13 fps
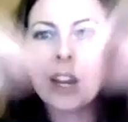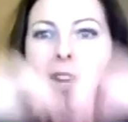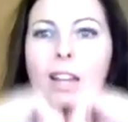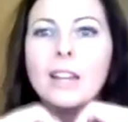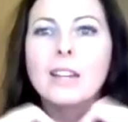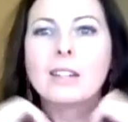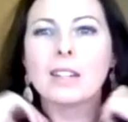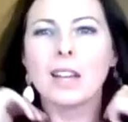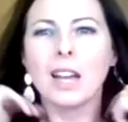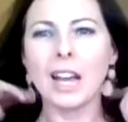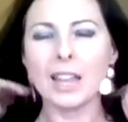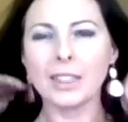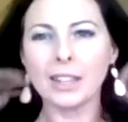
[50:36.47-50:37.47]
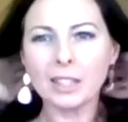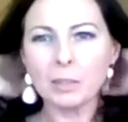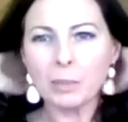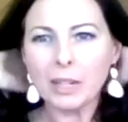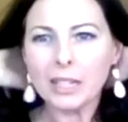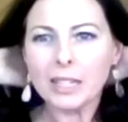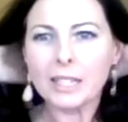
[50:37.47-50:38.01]
and I think it's
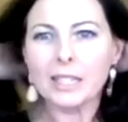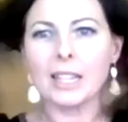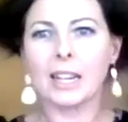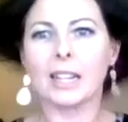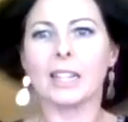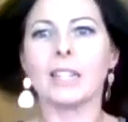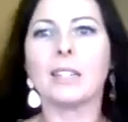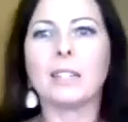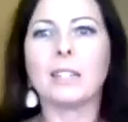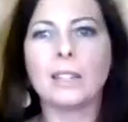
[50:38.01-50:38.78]
my second